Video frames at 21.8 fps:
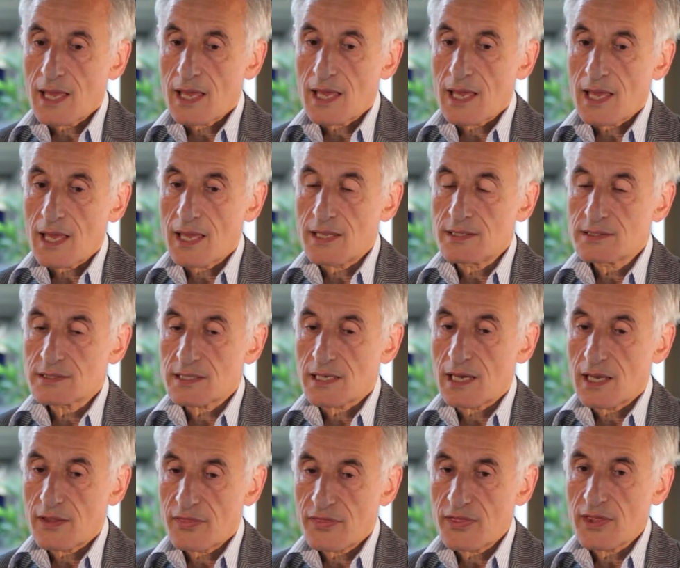and
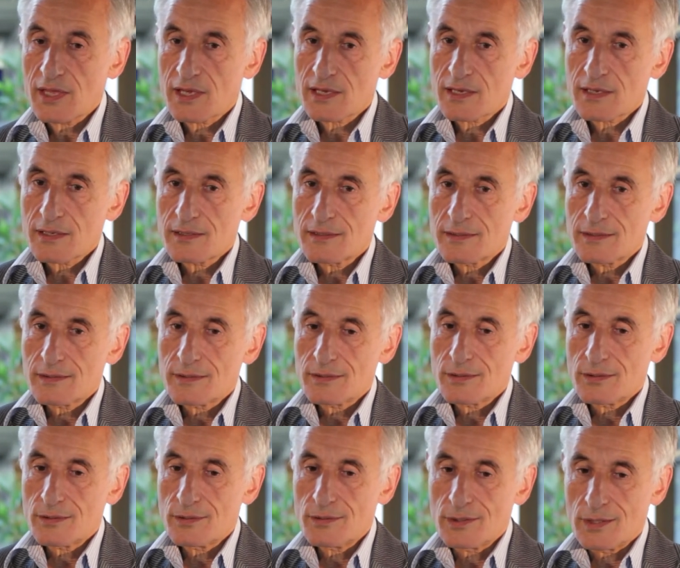I think
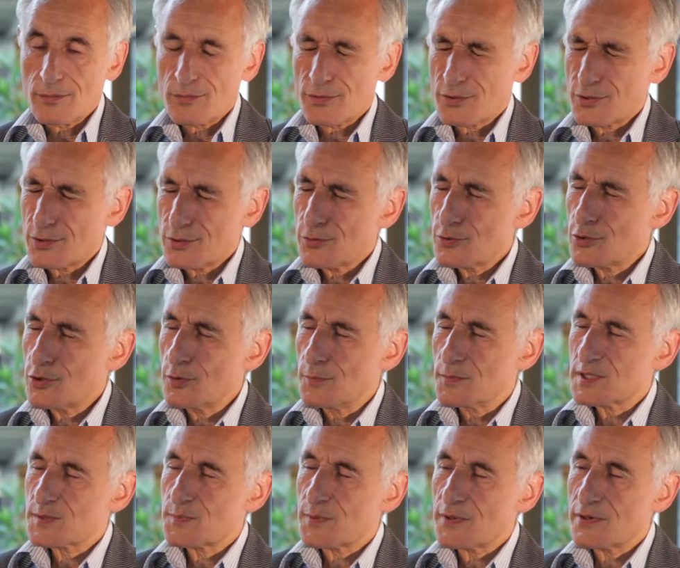the
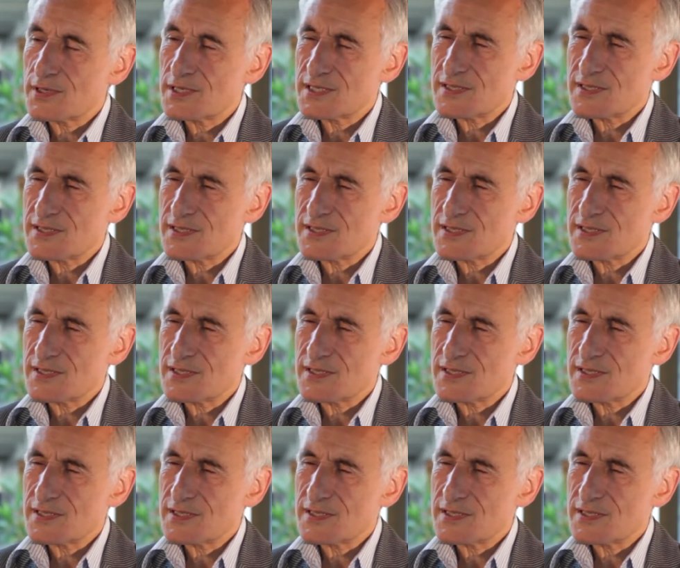human spirit is